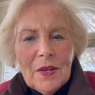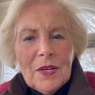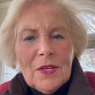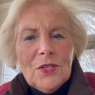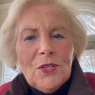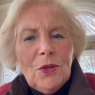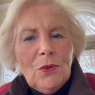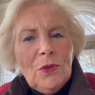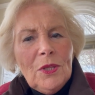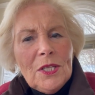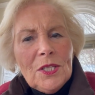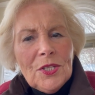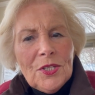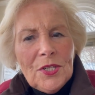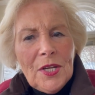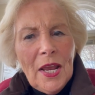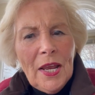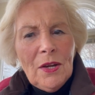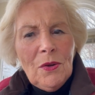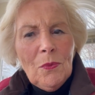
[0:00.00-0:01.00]
So list
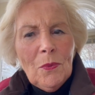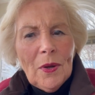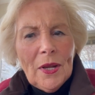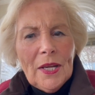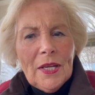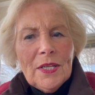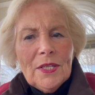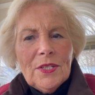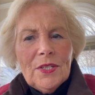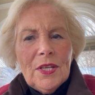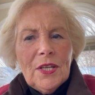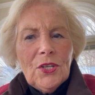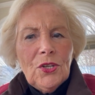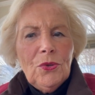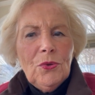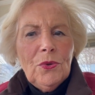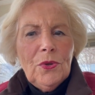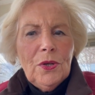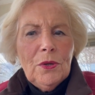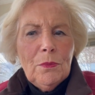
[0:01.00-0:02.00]
10 ways that
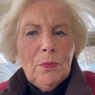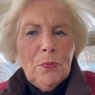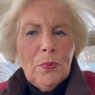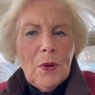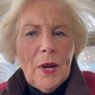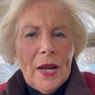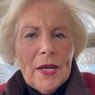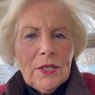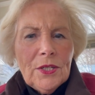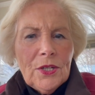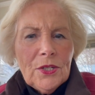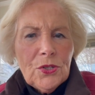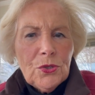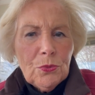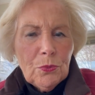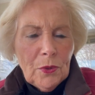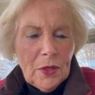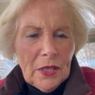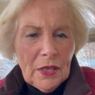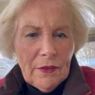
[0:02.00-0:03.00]
you could practice
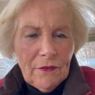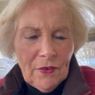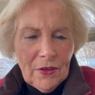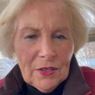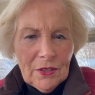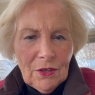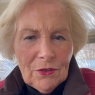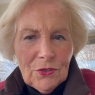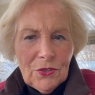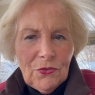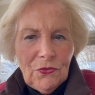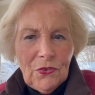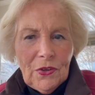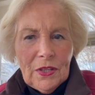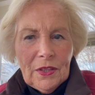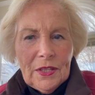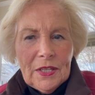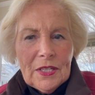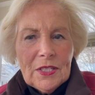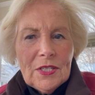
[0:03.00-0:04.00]
reliving those
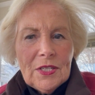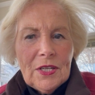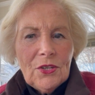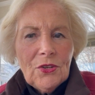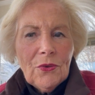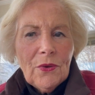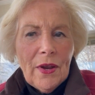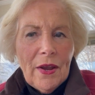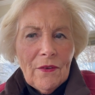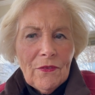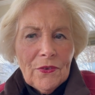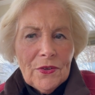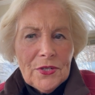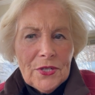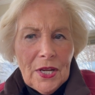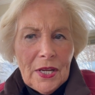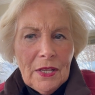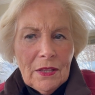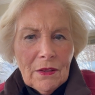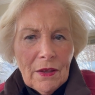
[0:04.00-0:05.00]
feelings in your
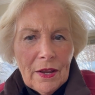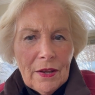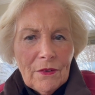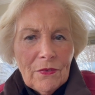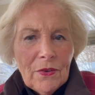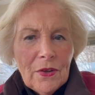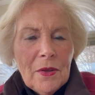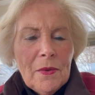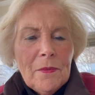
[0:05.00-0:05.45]
everyday life,